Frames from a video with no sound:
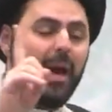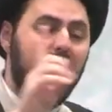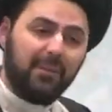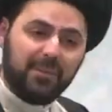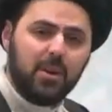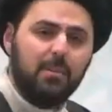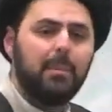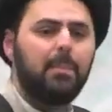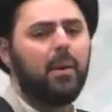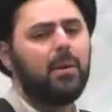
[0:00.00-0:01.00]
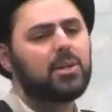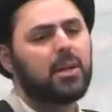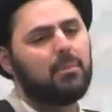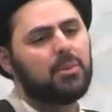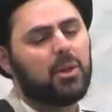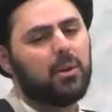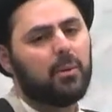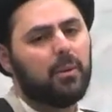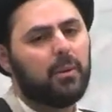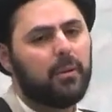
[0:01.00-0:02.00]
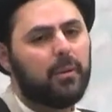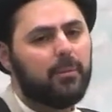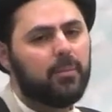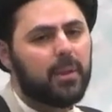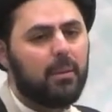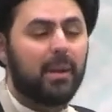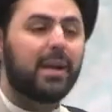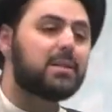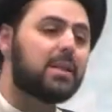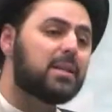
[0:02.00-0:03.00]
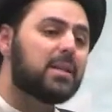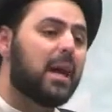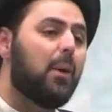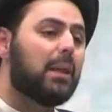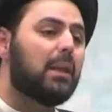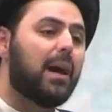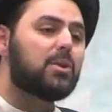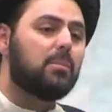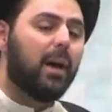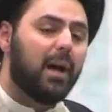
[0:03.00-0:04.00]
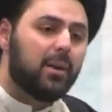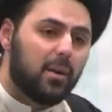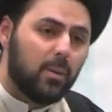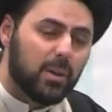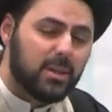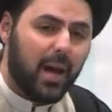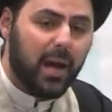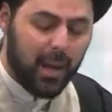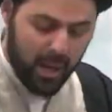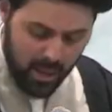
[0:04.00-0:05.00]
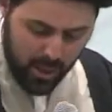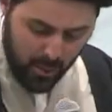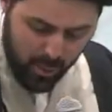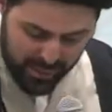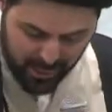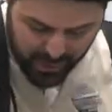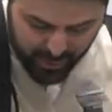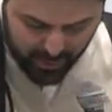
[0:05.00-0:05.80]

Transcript: After my parents comes you. Because this is how Allah subhanahu wa ta'ala wants it